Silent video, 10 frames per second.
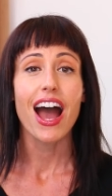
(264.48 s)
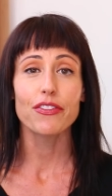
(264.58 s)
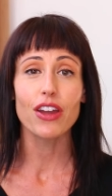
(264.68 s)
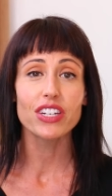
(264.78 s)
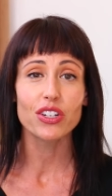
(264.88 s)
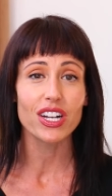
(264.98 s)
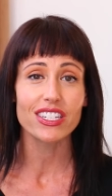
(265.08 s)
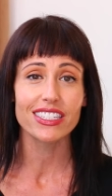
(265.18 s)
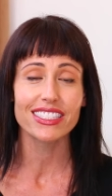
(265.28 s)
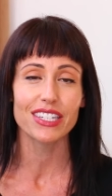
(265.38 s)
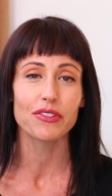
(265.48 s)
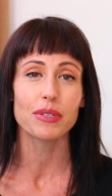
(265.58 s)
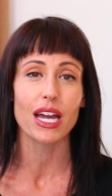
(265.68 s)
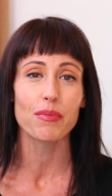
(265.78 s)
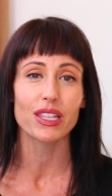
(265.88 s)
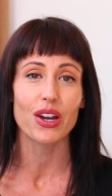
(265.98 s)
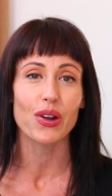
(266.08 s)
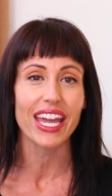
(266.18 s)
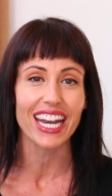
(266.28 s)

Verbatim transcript: If you have any questions, leave them down below,